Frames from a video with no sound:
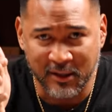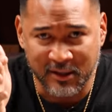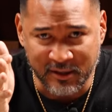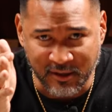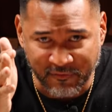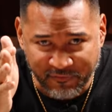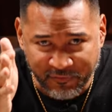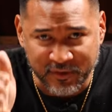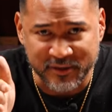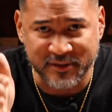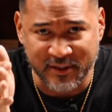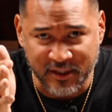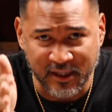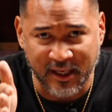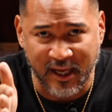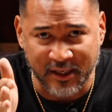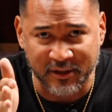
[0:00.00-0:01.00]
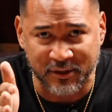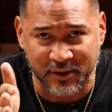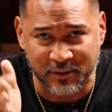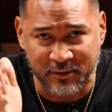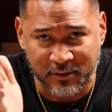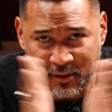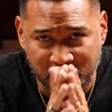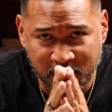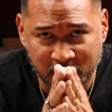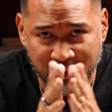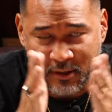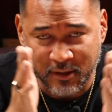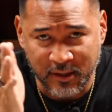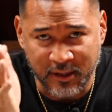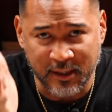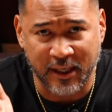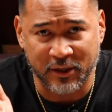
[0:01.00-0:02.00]
Your first thing you got to do
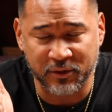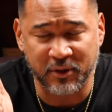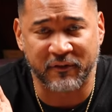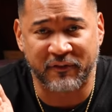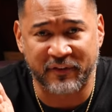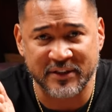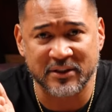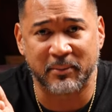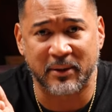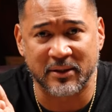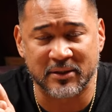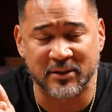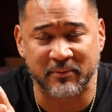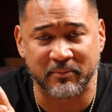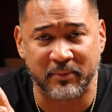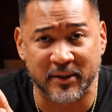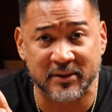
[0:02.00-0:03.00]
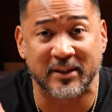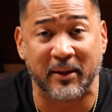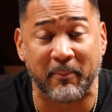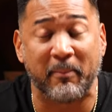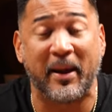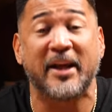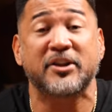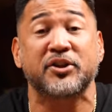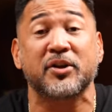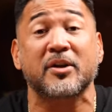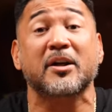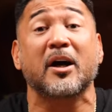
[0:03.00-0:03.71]
you got to do the fundamentals of the business that makes your